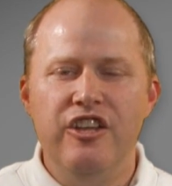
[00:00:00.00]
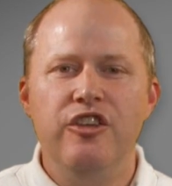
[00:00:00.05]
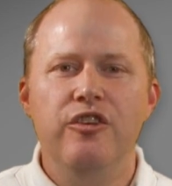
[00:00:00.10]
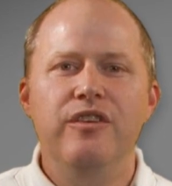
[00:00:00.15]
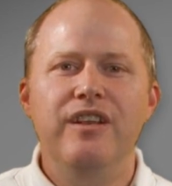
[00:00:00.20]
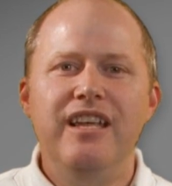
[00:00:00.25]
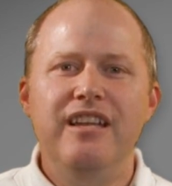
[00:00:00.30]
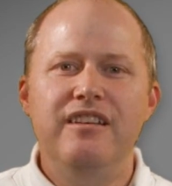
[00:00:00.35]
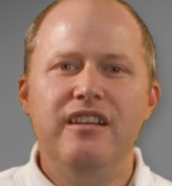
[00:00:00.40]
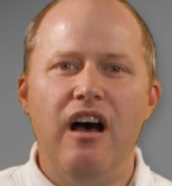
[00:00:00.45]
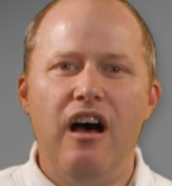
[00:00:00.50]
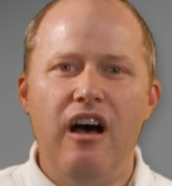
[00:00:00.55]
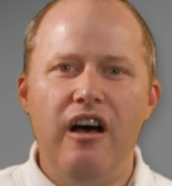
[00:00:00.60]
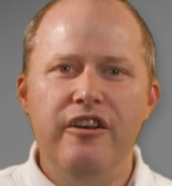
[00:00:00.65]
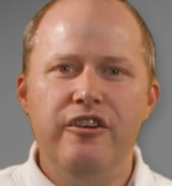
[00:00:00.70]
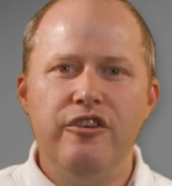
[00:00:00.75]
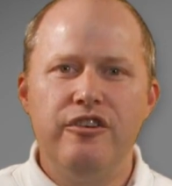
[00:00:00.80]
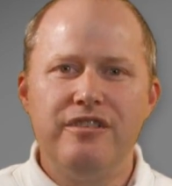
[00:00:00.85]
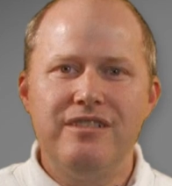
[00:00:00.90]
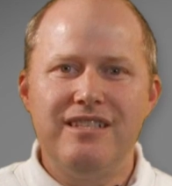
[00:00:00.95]
you need to
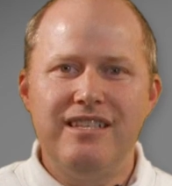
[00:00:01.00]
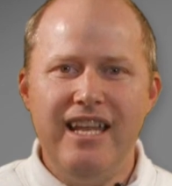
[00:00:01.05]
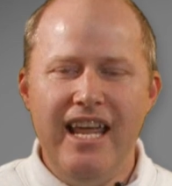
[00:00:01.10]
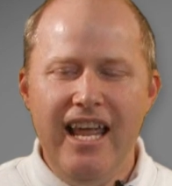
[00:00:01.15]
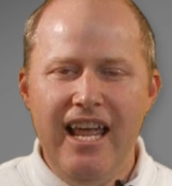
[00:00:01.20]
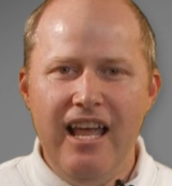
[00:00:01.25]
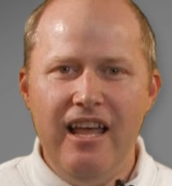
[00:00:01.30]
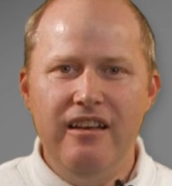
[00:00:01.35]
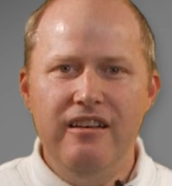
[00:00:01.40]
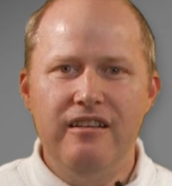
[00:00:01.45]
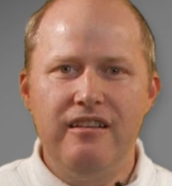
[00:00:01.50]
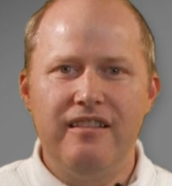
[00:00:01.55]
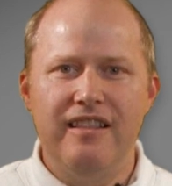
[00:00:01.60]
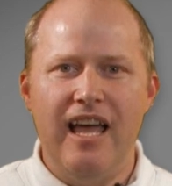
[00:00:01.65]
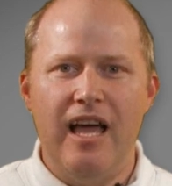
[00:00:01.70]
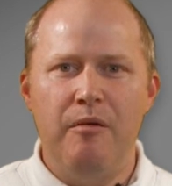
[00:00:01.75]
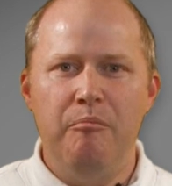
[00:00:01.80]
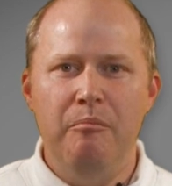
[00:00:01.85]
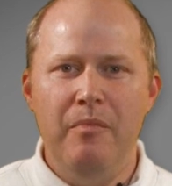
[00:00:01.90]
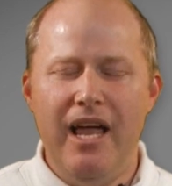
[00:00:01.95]
understand
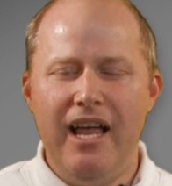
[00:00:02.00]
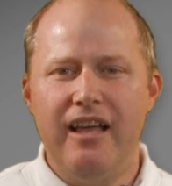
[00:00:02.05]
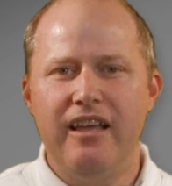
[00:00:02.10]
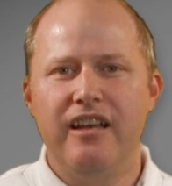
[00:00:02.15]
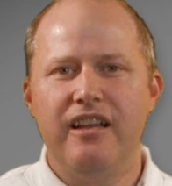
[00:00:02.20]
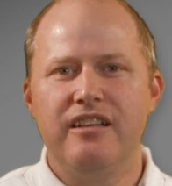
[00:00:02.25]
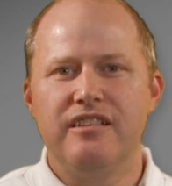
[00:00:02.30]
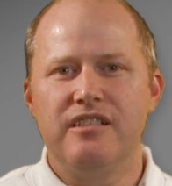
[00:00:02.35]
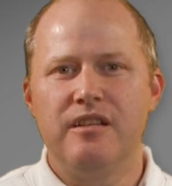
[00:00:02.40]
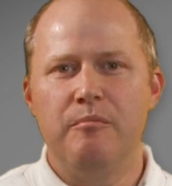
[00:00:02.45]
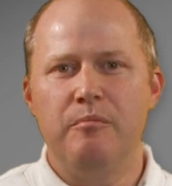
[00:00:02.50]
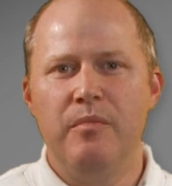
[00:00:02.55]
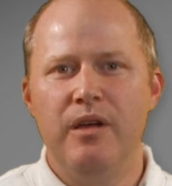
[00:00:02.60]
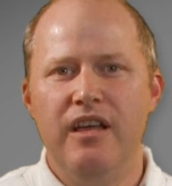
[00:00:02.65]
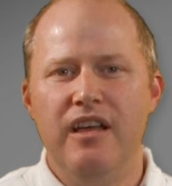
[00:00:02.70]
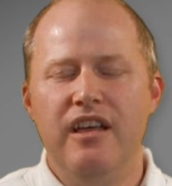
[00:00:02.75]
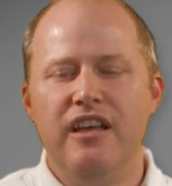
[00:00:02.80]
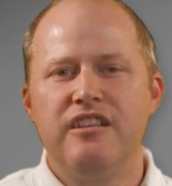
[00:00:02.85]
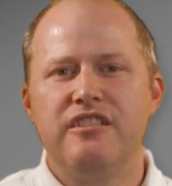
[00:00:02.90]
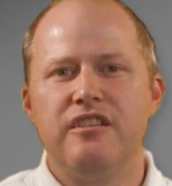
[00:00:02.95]
that mechanism
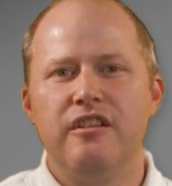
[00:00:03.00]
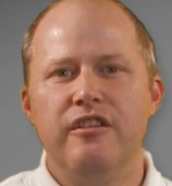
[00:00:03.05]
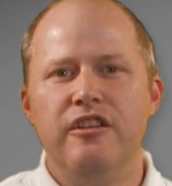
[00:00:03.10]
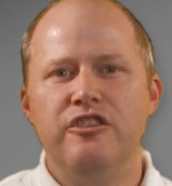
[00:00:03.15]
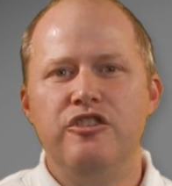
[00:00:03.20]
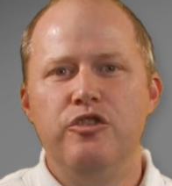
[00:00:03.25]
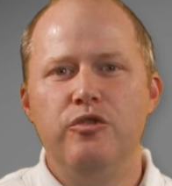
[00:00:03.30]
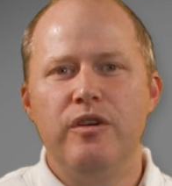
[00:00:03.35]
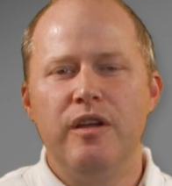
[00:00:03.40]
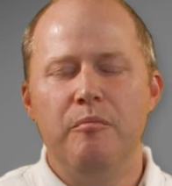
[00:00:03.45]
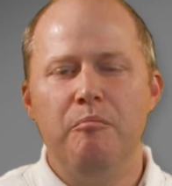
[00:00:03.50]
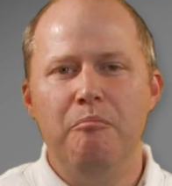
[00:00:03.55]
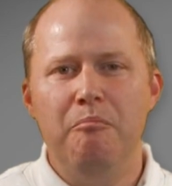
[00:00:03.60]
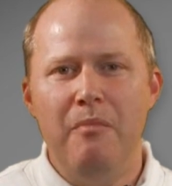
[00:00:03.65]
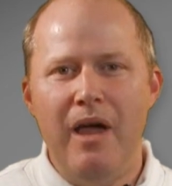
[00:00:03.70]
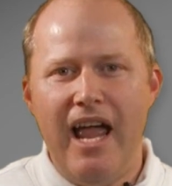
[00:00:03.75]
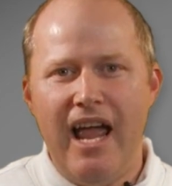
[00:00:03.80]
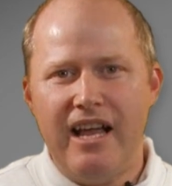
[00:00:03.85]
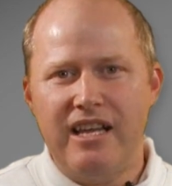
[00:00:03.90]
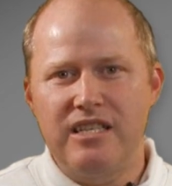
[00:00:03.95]
so that you
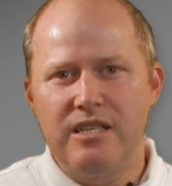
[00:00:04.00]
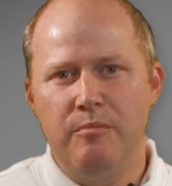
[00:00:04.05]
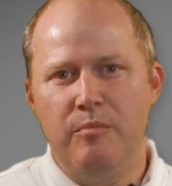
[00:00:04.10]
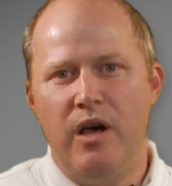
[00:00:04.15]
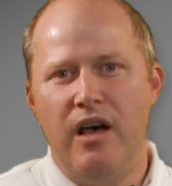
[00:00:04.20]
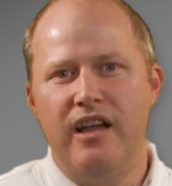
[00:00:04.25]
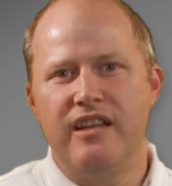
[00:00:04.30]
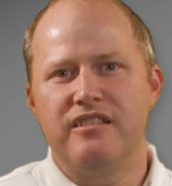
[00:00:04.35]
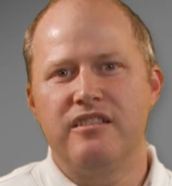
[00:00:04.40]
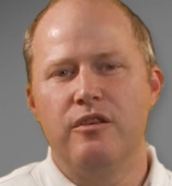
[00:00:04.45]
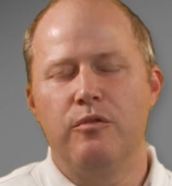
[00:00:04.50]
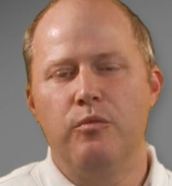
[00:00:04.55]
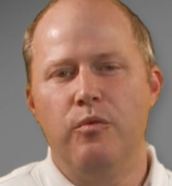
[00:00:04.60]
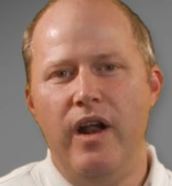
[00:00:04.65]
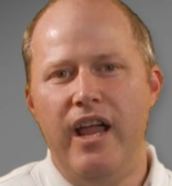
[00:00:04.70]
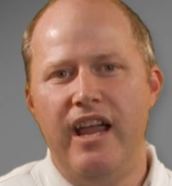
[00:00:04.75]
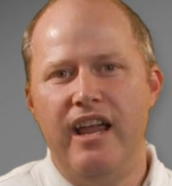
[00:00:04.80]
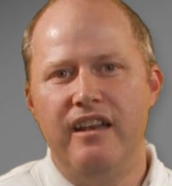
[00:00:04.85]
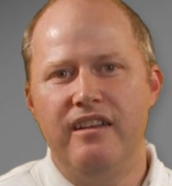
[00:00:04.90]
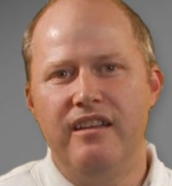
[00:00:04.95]
can maximize the
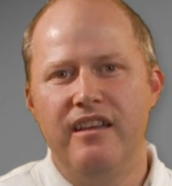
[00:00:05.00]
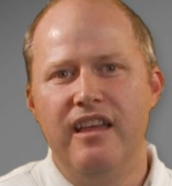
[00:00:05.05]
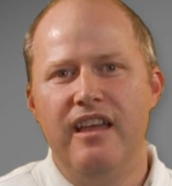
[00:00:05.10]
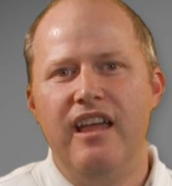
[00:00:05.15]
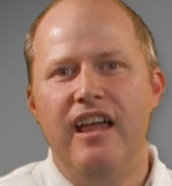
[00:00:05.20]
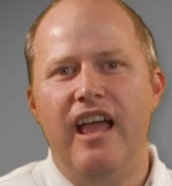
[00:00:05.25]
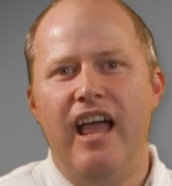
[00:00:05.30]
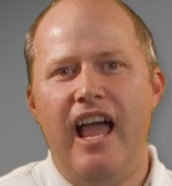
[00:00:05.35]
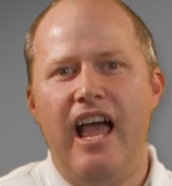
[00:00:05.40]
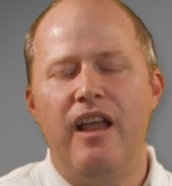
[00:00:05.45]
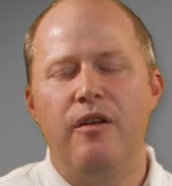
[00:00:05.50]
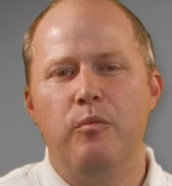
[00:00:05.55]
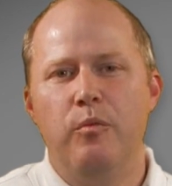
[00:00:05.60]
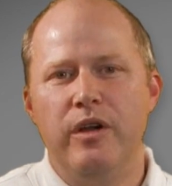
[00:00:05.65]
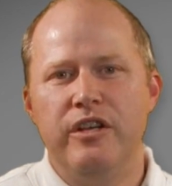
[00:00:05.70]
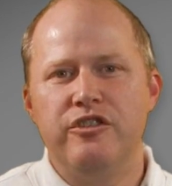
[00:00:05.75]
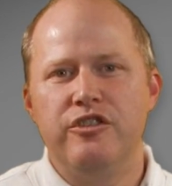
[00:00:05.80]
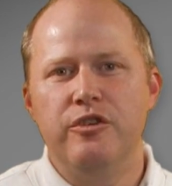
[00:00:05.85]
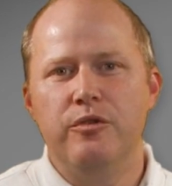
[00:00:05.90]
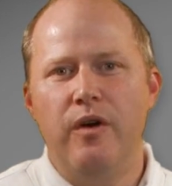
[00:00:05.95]
rate at
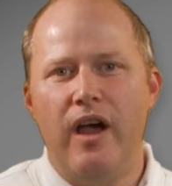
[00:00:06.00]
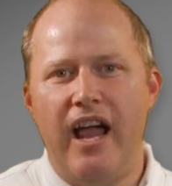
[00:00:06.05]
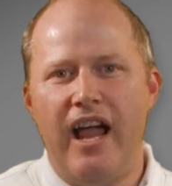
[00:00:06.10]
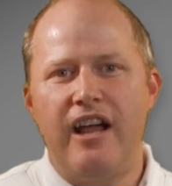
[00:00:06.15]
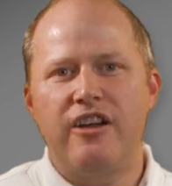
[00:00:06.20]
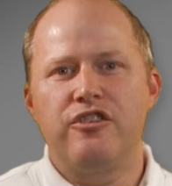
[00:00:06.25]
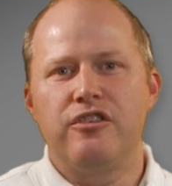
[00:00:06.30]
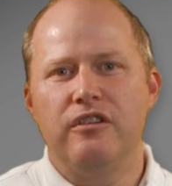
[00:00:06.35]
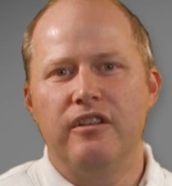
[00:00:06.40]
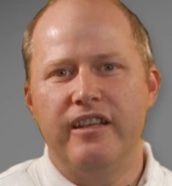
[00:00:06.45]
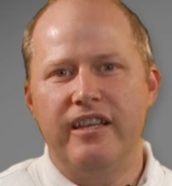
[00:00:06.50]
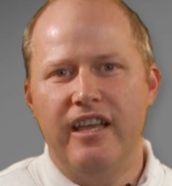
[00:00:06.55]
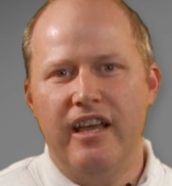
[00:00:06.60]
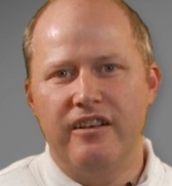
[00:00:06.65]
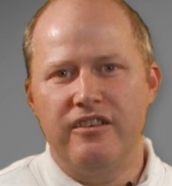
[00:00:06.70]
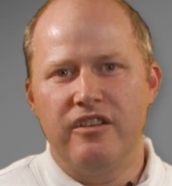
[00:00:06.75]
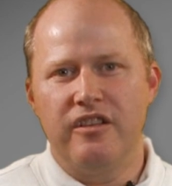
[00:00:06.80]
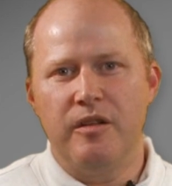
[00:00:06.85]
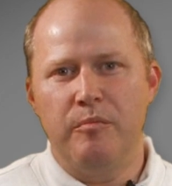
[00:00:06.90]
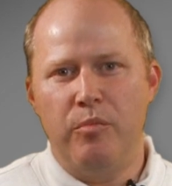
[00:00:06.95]
which you actually
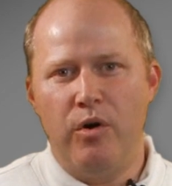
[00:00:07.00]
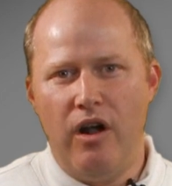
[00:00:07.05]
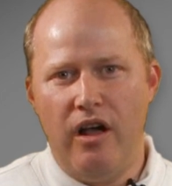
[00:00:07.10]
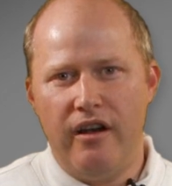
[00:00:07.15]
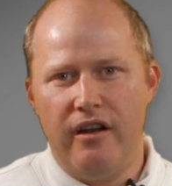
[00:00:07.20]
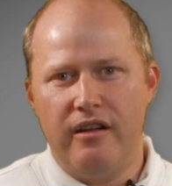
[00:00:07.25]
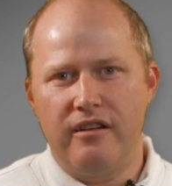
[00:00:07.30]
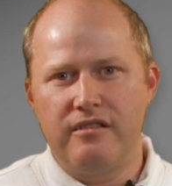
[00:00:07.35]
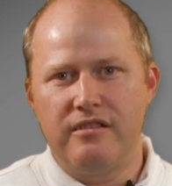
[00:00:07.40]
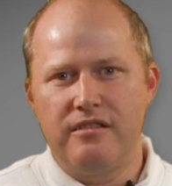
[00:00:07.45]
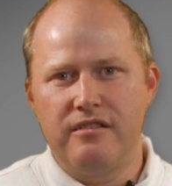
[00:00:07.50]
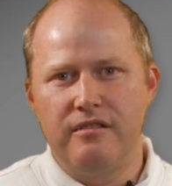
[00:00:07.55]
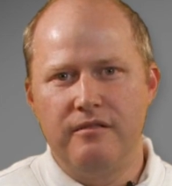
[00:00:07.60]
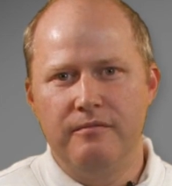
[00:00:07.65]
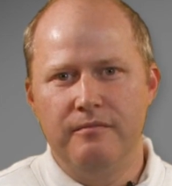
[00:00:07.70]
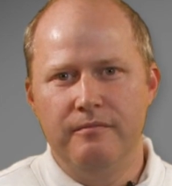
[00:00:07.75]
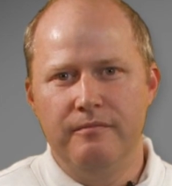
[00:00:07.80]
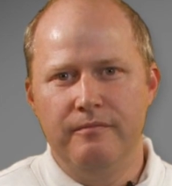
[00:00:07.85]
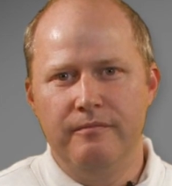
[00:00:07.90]
get to the products.